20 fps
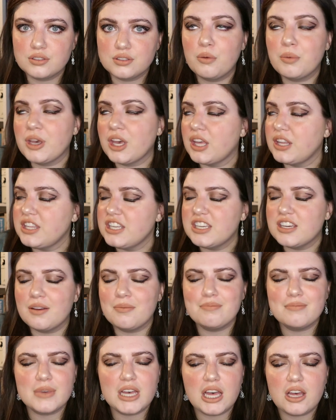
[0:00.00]
Oh my god, the
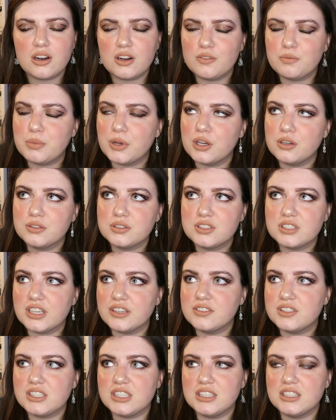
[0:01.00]
amount of posts
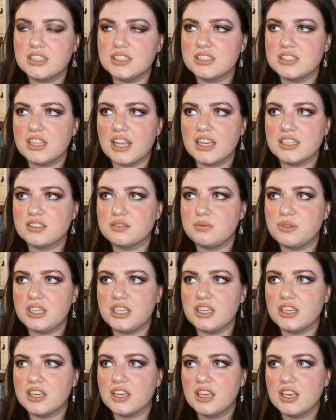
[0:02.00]
I've seen this last
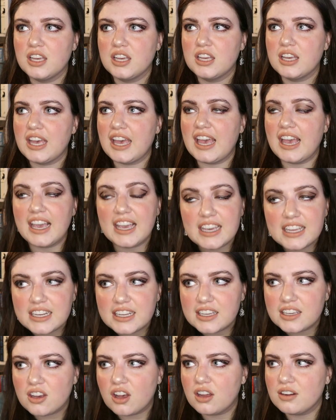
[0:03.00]
week
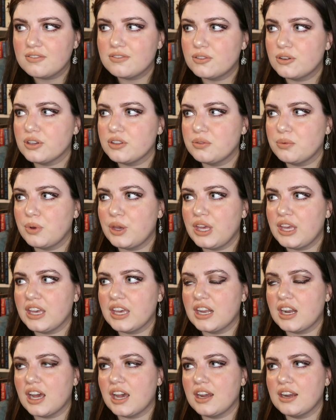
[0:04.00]
hating on Fourth
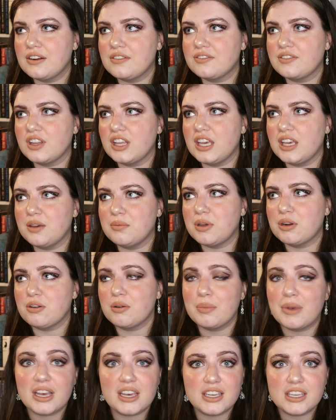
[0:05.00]
Wing and Iron Flame and
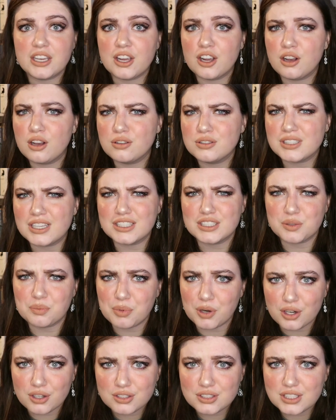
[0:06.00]
Rebecca Yarros as a
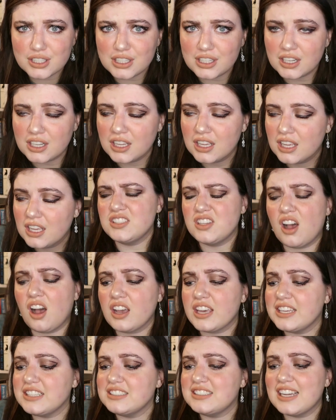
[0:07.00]
person and
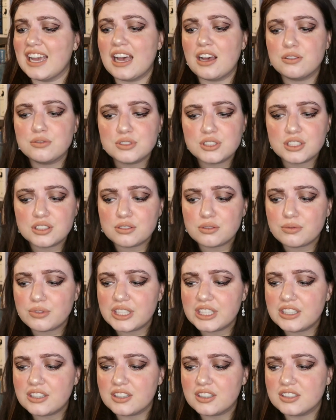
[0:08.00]
talking down to the
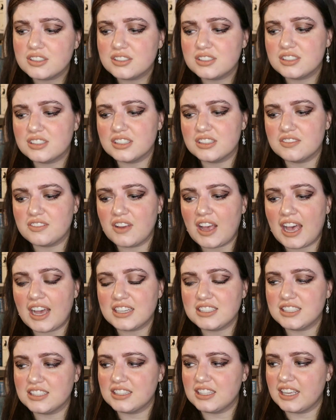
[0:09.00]
readers,
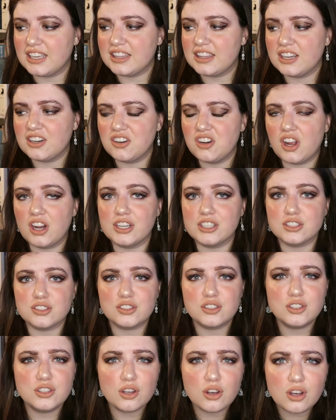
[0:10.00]
acting like they're not
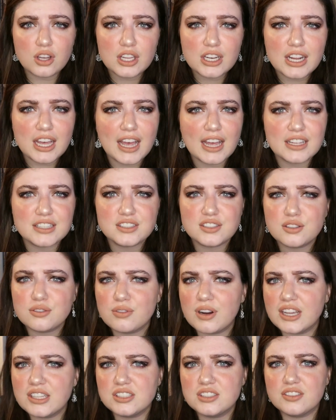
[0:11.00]
as good as
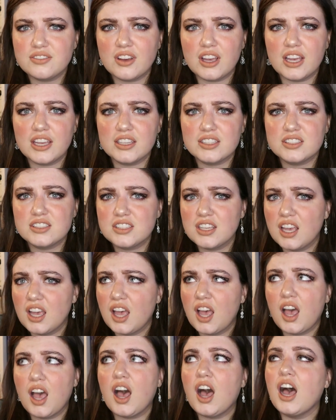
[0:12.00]
the rest of us.
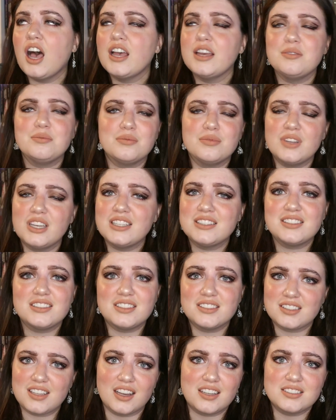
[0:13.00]

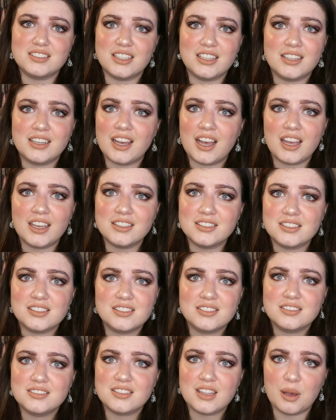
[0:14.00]
It's disgusting,
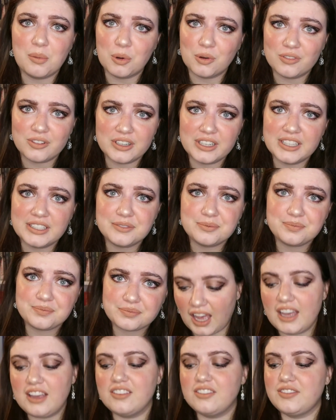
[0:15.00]
guys. I'm over it.
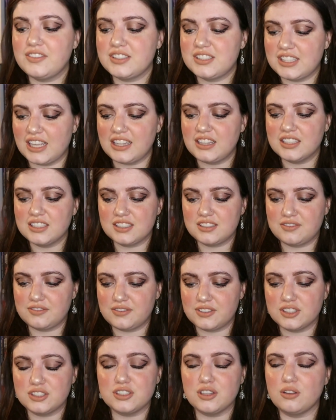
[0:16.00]
I have said this
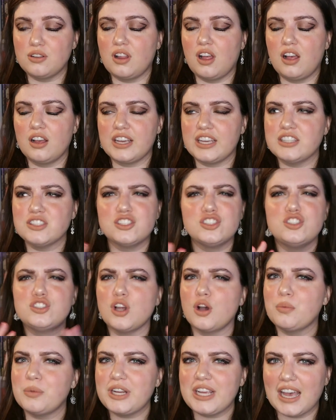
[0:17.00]
for so long in
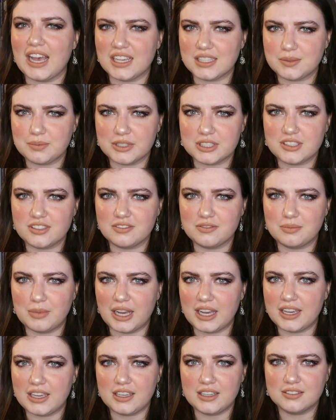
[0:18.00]
so many aspects of
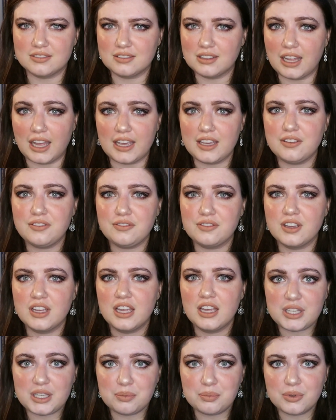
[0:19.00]
my life.
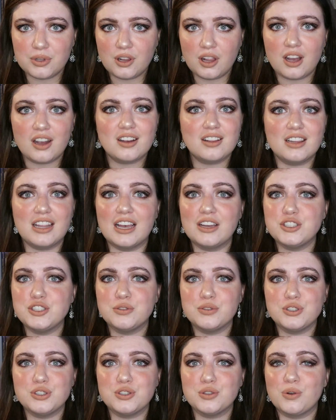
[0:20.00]
People are allowed
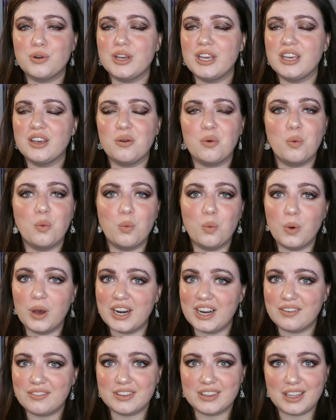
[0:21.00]
to enjoy
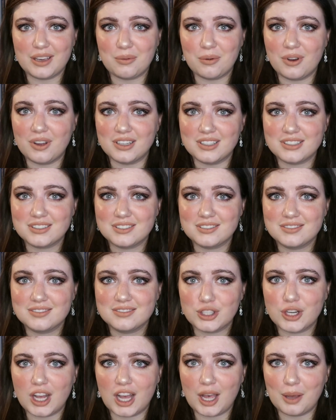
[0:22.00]
whatever they want.
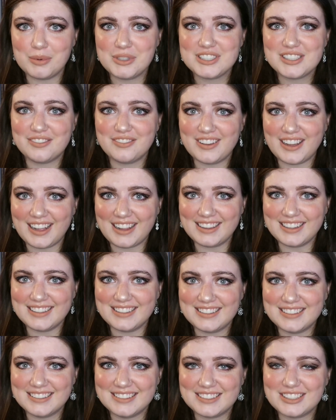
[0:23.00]
Your hobbies are
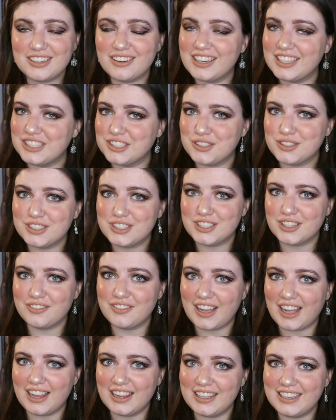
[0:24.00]
valid. Your interests are
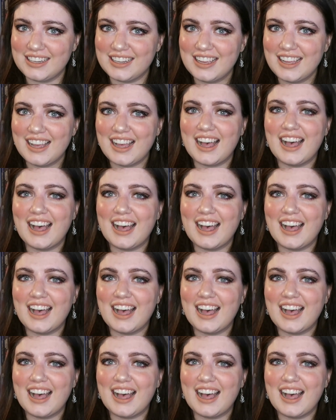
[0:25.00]
valid.